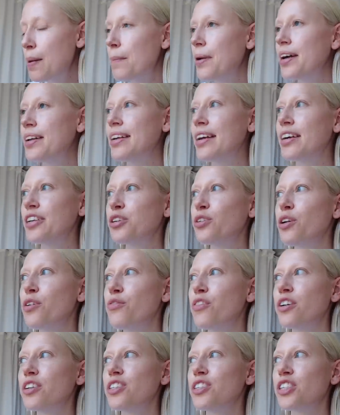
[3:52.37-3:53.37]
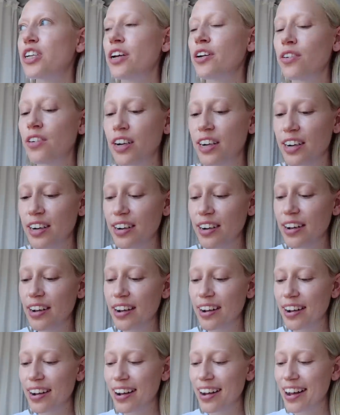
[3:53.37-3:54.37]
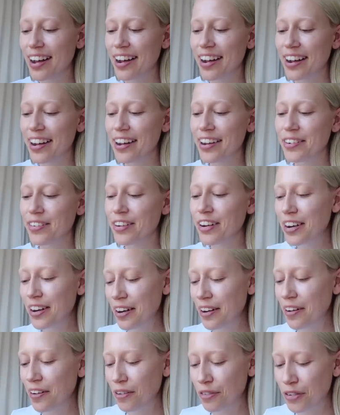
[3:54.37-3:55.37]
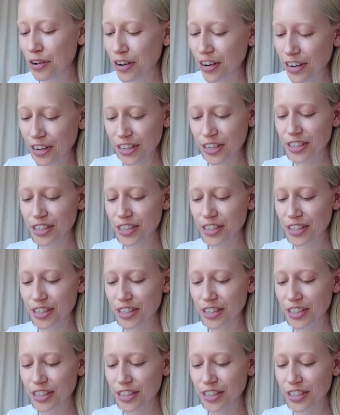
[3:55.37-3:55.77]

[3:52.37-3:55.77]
But yeah, Julia Fox in general, I really love her.